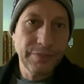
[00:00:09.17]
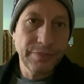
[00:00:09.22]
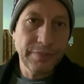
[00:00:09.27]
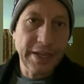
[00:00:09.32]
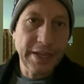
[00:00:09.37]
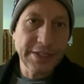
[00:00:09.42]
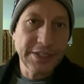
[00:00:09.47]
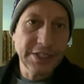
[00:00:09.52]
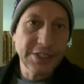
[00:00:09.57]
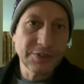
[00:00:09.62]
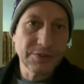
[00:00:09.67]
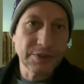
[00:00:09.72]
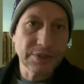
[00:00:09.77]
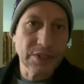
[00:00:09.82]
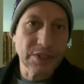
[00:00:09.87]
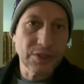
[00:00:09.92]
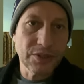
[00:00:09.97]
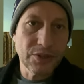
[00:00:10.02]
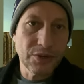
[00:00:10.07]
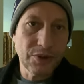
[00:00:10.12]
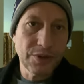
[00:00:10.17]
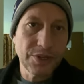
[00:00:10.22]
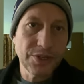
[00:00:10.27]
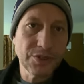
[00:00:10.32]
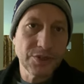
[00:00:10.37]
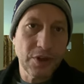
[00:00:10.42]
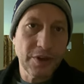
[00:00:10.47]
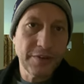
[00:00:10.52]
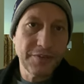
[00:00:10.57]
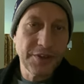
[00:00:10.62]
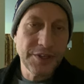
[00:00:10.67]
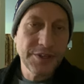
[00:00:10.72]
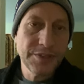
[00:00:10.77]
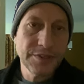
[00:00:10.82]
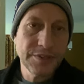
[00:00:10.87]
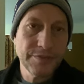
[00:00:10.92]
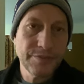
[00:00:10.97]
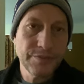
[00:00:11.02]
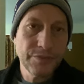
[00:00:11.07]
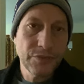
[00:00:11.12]
a district attorney's
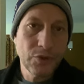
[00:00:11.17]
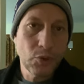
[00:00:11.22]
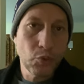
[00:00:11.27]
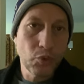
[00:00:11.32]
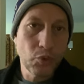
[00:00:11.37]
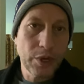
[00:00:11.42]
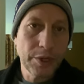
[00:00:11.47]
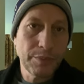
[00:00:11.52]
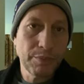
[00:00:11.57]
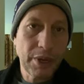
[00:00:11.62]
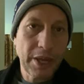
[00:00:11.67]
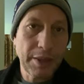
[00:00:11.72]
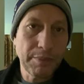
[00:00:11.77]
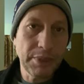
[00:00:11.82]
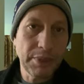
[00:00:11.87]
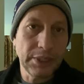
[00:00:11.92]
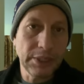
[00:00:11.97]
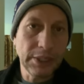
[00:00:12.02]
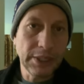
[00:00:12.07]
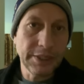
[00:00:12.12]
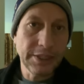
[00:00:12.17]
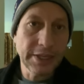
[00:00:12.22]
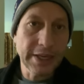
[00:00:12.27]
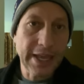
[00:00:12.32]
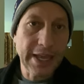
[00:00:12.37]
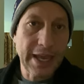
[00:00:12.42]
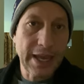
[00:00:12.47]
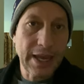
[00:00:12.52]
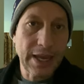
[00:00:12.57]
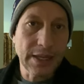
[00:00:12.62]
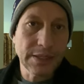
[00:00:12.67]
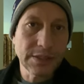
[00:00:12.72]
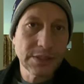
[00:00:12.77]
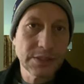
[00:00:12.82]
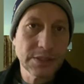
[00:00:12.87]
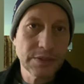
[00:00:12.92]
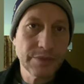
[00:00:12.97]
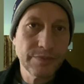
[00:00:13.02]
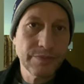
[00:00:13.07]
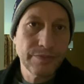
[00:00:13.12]
office run by Melinda
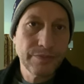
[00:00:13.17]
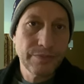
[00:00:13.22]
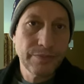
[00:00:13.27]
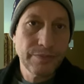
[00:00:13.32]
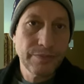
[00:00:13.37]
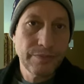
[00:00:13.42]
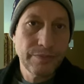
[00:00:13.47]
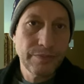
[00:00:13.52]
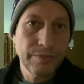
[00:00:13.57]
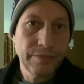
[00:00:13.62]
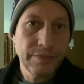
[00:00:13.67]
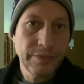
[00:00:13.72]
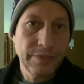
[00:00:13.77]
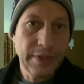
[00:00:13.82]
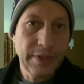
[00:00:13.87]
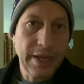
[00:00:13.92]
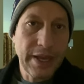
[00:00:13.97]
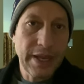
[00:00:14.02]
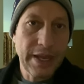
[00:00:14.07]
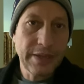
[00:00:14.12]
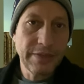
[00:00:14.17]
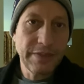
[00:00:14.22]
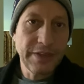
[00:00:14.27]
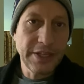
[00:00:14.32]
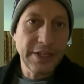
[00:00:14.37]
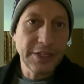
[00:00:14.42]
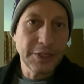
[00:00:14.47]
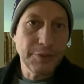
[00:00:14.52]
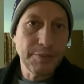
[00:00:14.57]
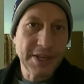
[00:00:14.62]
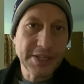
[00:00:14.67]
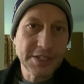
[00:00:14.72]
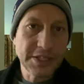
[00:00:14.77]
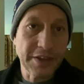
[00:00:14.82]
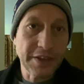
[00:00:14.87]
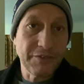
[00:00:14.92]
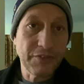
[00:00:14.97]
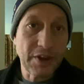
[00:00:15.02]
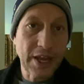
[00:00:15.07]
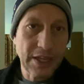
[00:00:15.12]
Katz and the
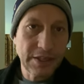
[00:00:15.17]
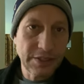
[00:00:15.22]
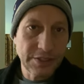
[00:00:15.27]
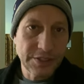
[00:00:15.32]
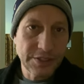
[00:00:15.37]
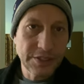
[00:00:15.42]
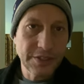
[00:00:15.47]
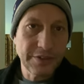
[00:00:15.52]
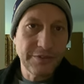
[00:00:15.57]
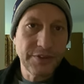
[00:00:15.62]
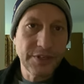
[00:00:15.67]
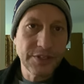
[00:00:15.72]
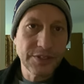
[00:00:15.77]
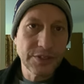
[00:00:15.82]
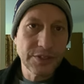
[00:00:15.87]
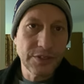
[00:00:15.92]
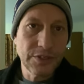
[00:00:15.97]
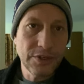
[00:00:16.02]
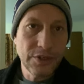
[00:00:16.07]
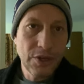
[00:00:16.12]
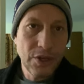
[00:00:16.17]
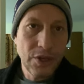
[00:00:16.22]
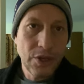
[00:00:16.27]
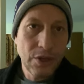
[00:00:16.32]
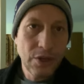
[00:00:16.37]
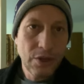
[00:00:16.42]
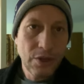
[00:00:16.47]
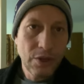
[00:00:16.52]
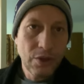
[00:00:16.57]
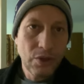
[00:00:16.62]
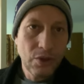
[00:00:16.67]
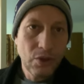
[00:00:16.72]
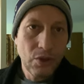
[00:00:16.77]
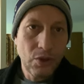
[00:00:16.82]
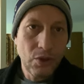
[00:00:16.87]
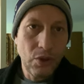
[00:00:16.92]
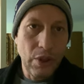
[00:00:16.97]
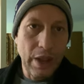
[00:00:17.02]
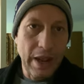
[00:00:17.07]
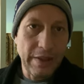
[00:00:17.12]
domestic violence division
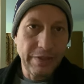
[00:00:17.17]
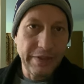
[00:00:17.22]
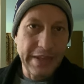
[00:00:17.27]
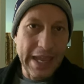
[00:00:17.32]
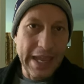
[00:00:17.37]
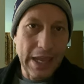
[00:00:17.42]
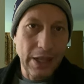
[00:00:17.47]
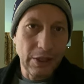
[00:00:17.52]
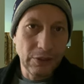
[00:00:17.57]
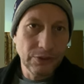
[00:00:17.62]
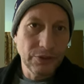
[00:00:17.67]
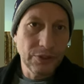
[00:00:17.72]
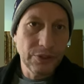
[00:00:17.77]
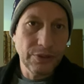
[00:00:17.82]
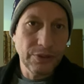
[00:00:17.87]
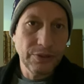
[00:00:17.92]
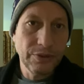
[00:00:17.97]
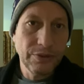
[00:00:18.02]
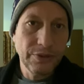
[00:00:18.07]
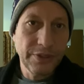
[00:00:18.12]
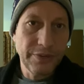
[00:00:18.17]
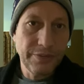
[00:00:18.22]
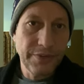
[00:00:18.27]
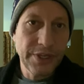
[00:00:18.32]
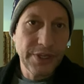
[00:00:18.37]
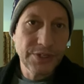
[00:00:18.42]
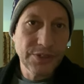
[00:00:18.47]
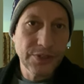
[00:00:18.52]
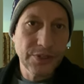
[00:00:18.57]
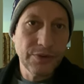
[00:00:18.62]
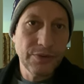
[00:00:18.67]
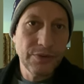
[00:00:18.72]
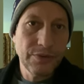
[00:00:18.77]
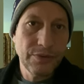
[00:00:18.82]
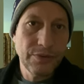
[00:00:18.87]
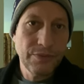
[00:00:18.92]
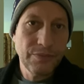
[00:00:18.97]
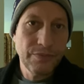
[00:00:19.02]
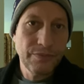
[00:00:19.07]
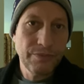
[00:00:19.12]
and the elder division
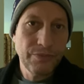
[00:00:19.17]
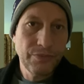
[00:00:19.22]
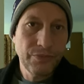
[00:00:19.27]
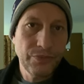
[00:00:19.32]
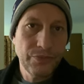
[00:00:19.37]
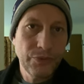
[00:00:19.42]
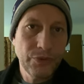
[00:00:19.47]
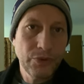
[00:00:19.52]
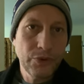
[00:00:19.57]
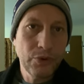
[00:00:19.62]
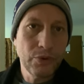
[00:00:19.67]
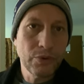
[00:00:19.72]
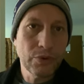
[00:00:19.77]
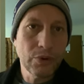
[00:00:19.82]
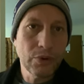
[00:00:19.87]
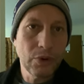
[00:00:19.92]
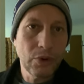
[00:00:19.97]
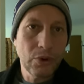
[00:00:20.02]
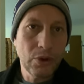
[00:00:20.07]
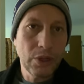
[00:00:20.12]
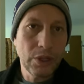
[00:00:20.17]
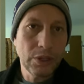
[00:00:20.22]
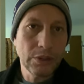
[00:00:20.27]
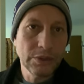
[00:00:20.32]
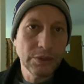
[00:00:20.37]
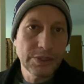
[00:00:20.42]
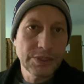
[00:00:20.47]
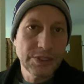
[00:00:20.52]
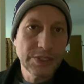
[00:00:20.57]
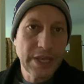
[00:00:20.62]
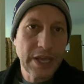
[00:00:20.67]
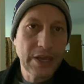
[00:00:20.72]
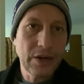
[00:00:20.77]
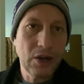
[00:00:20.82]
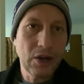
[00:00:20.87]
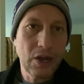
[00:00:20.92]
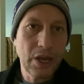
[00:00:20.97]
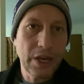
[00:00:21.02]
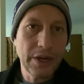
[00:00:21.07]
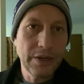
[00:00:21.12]
who are all set
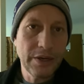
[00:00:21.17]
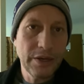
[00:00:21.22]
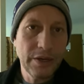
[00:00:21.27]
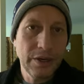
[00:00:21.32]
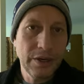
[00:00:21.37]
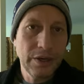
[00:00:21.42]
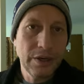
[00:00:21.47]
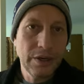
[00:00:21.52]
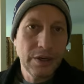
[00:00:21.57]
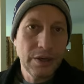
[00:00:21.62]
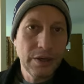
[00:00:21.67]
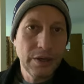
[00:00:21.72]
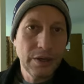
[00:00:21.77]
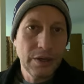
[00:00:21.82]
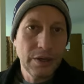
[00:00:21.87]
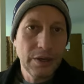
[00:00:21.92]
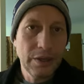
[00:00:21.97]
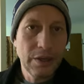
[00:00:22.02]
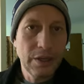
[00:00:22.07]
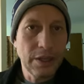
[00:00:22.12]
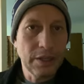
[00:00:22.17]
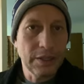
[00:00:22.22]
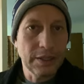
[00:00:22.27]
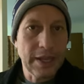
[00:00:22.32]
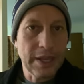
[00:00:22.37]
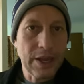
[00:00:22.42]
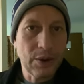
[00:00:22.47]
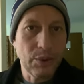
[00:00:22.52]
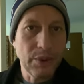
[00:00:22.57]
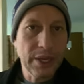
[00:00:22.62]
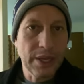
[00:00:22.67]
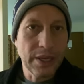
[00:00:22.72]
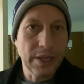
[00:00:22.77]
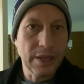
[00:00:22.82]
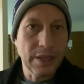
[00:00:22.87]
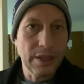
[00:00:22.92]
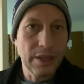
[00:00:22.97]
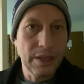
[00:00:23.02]
on allowing